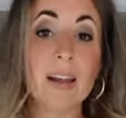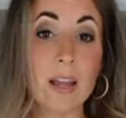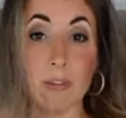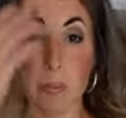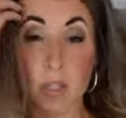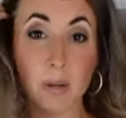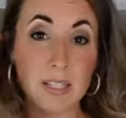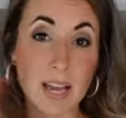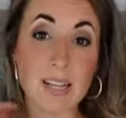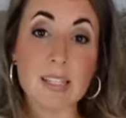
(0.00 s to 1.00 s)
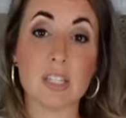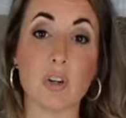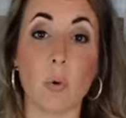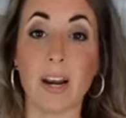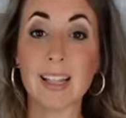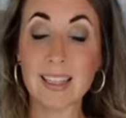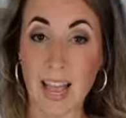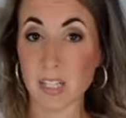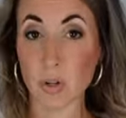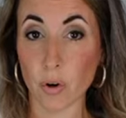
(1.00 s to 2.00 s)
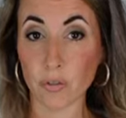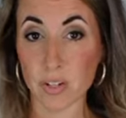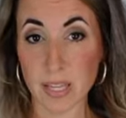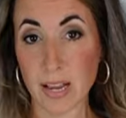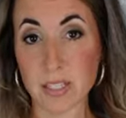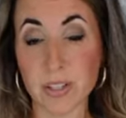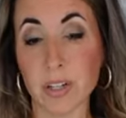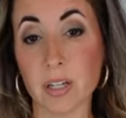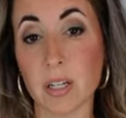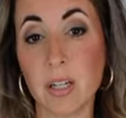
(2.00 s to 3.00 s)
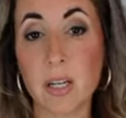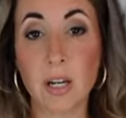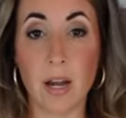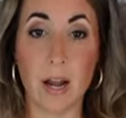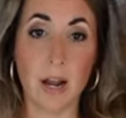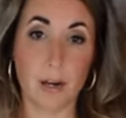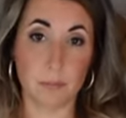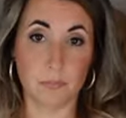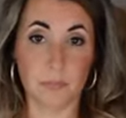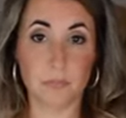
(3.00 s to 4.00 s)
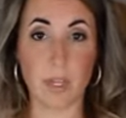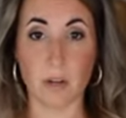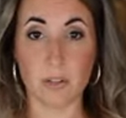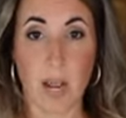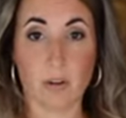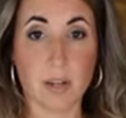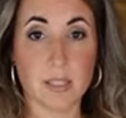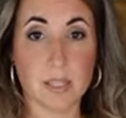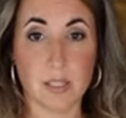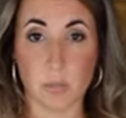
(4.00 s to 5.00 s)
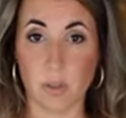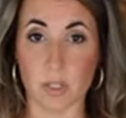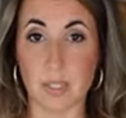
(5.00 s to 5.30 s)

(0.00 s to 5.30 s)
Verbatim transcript: if you're between sizes and you want a less oversized look, um, then go down because this one looks